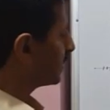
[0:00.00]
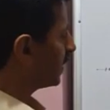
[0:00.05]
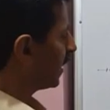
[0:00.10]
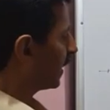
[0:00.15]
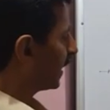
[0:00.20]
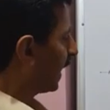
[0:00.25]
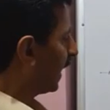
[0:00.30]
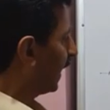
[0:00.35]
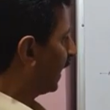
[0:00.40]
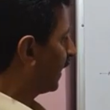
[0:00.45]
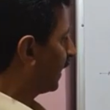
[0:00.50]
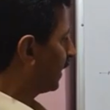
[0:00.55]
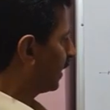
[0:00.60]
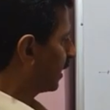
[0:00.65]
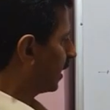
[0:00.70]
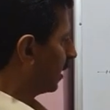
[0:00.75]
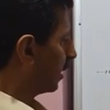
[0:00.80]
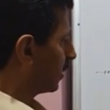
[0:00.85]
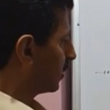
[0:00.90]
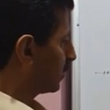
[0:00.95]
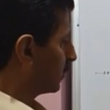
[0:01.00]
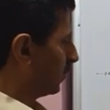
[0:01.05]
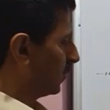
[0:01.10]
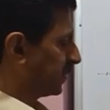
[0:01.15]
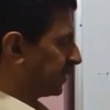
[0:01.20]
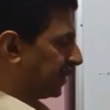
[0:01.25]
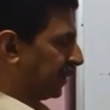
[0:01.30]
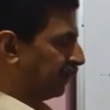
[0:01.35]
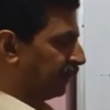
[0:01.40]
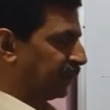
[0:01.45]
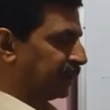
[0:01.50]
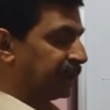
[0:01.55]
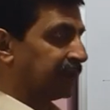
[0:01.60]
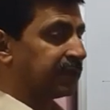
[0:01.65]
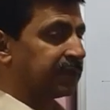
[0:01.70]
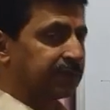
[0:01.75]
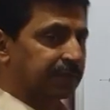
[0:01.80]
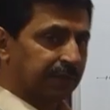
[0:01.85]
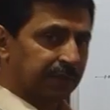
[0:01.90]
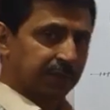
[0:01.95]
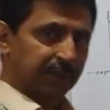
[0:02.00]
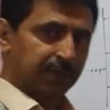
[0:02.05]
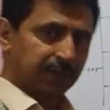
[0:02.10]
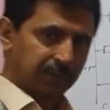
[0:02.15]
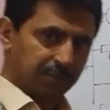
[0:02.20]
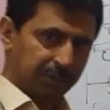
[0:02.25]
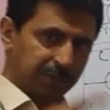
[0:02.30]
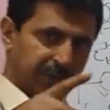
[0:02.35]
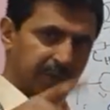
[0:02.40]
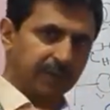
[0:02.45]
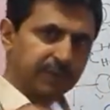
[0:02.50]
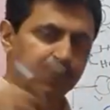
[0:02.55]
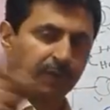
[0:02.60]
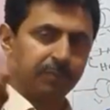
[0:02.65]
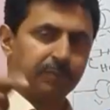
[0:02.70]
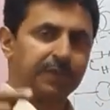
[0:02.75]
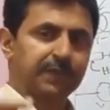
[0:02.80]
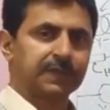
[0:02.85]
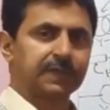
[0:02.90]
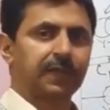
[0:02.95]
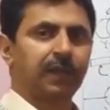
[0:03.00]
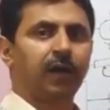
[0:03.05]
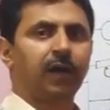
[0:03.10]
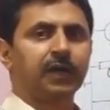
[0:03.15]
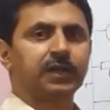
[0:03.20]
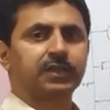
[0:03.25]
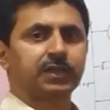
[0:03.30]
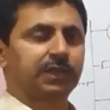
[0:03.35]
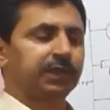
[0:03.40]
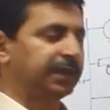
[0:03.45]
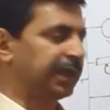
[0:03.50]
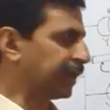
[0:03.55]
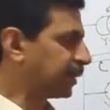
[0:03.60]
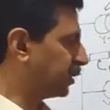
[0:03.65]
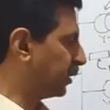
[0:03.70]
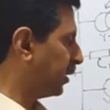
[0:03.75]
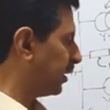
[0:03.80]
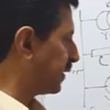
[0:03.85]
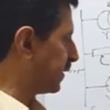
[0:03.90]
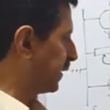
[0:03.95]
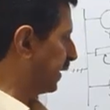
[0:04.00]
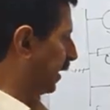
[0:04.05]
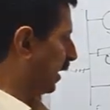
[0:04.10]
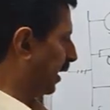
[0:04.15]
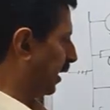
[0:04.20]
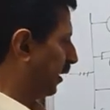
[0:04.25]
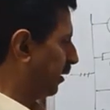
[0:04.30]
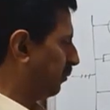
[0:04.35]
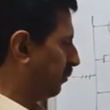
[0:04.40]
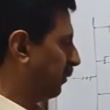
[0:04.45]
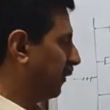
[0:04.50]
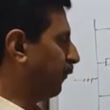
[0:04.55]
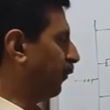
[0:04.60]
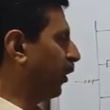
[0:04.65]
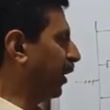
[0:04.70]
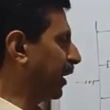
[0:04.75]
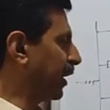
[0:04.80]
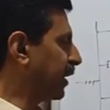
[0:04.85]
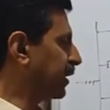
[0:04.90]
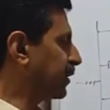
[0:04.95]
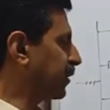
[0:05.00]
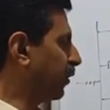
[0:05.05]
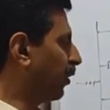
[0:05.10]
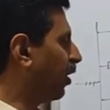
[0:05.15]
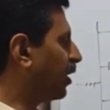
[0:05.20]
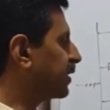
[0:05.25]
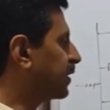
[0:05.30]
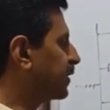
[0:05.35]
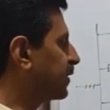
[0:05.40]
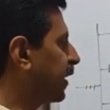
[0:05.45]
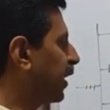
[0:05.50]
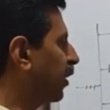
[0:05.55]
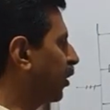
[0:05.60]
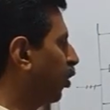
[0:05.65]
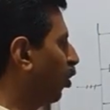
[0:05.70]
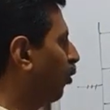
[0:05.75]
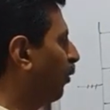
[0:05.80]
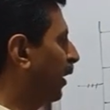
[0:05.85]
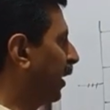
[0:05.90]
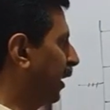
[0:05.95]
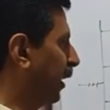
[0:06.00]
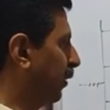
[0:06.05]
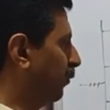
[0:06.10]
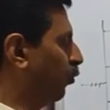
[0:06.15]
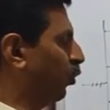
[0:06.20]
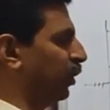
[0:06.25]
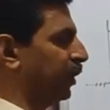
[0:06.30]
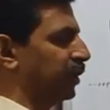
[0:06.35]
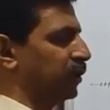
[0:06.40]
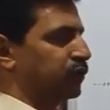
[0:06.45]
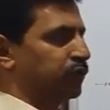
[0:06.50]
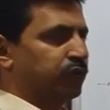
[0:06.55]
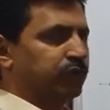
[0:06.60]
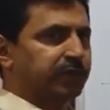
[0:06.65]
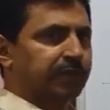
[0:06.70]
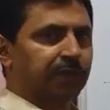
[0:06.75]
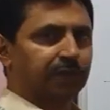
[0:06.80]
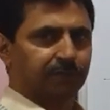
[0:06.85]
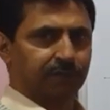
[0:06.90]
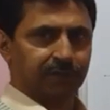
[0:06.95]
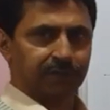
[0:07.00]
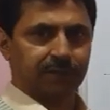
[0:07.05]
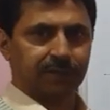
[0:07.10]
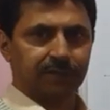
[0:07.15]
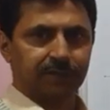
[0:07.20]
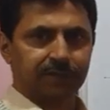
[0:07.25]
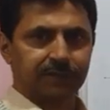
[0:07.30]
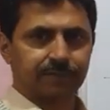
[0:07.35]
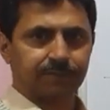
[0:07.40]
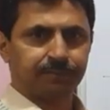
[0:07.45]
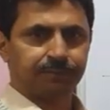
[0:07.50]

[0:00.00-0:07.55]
are higher in current source converters because of these large inductors, whereas losses are lower in voltage source converters.